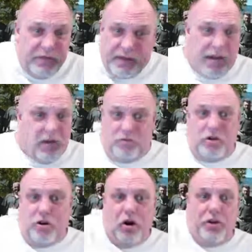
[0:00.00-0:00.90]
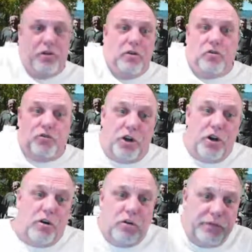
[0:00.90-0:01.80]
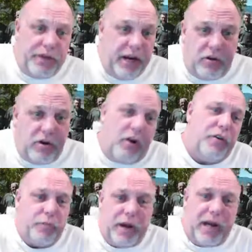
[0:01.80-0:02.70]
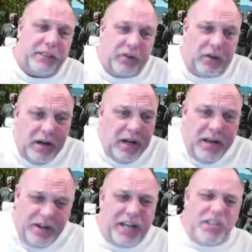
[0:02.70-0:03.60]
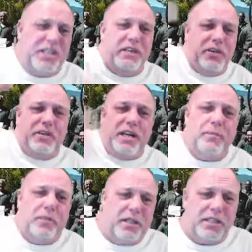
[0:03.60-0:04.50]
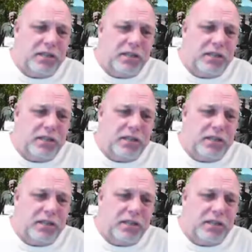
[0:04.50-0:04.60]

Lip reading: They don't call your Uncle Joe. They don't call your pastor. They just give you templates